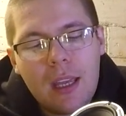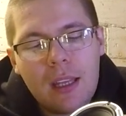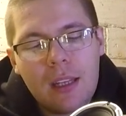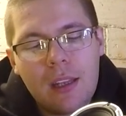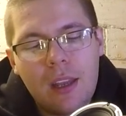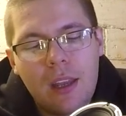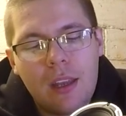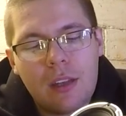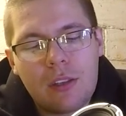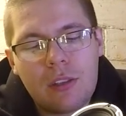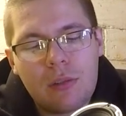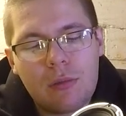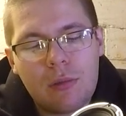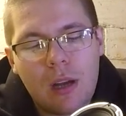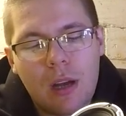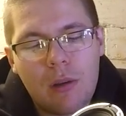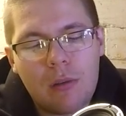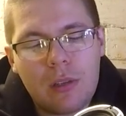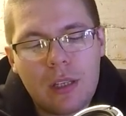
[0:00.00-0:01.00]
the
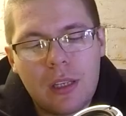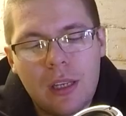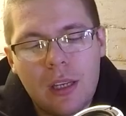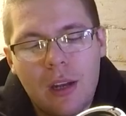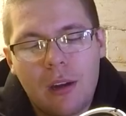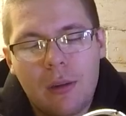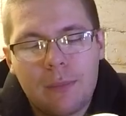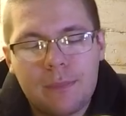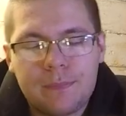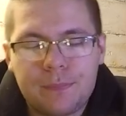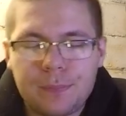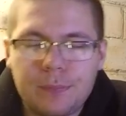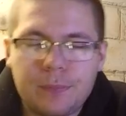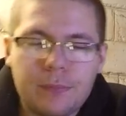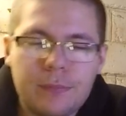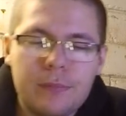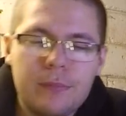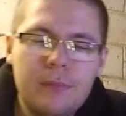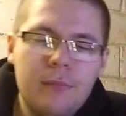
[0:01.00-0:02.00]
surround here,
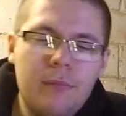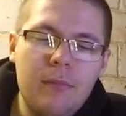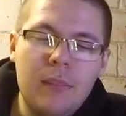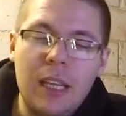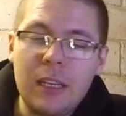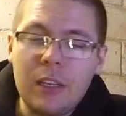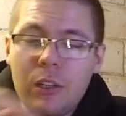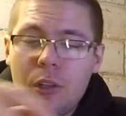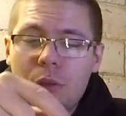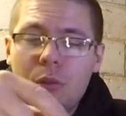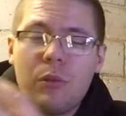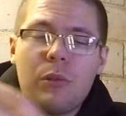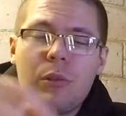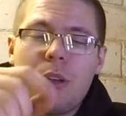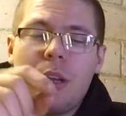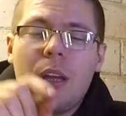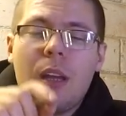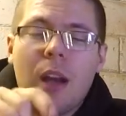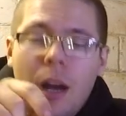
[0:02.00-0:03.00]

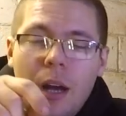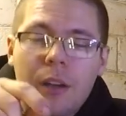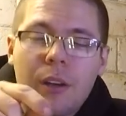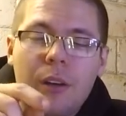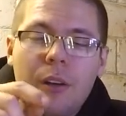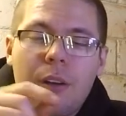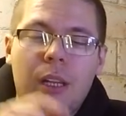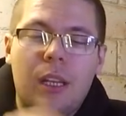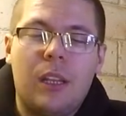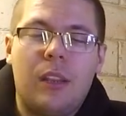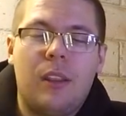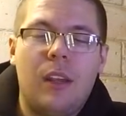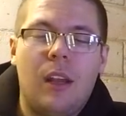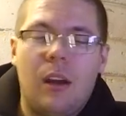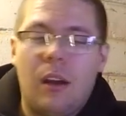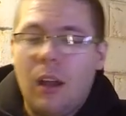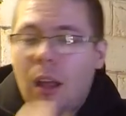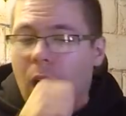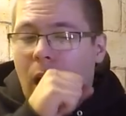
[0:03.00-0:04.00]
glued underneath
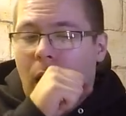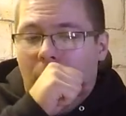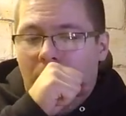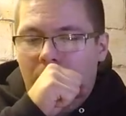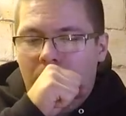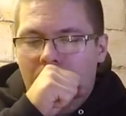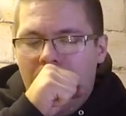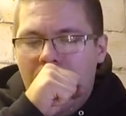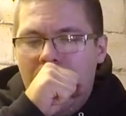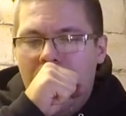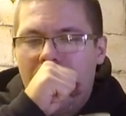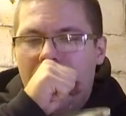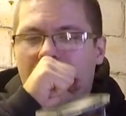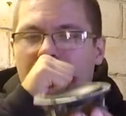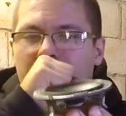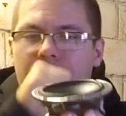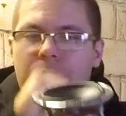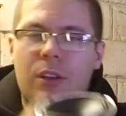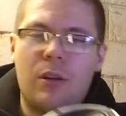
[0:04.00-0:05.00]
there.
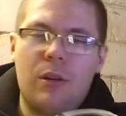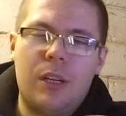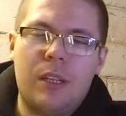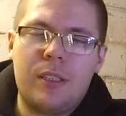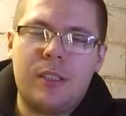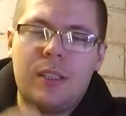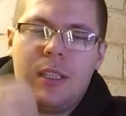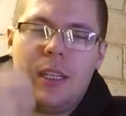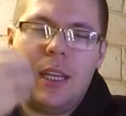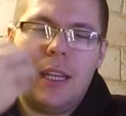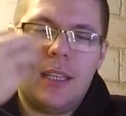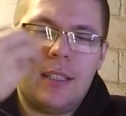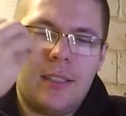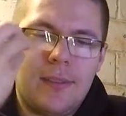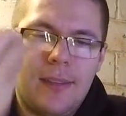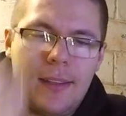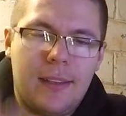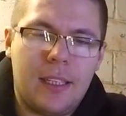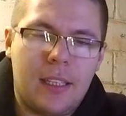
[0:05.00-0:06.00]
So it's
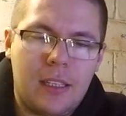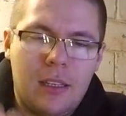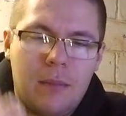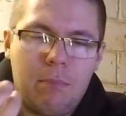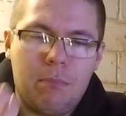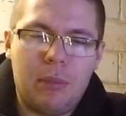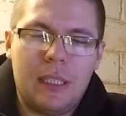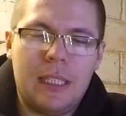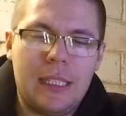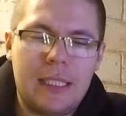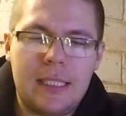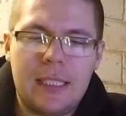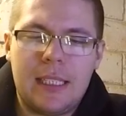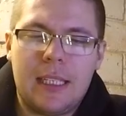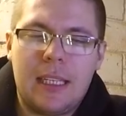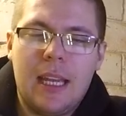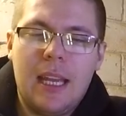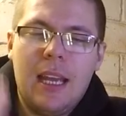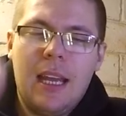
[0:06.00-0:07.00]
aesthetically
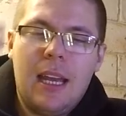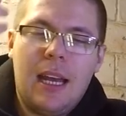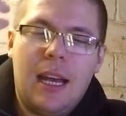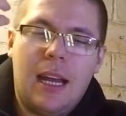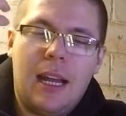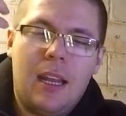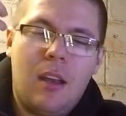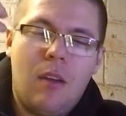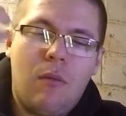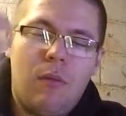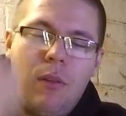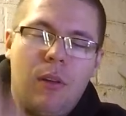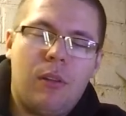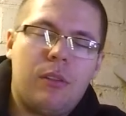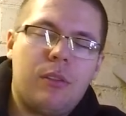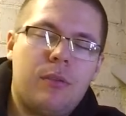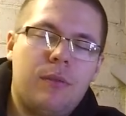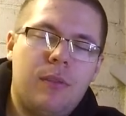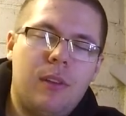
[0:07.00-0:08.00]
pleasing and
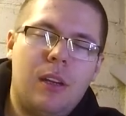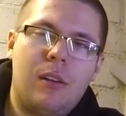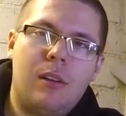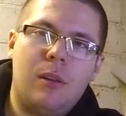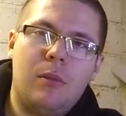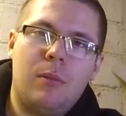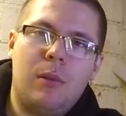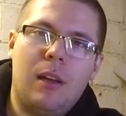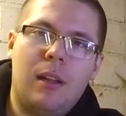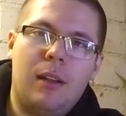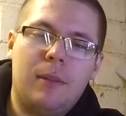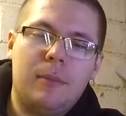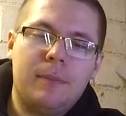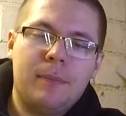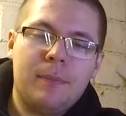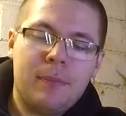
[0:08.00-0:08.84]
works very well.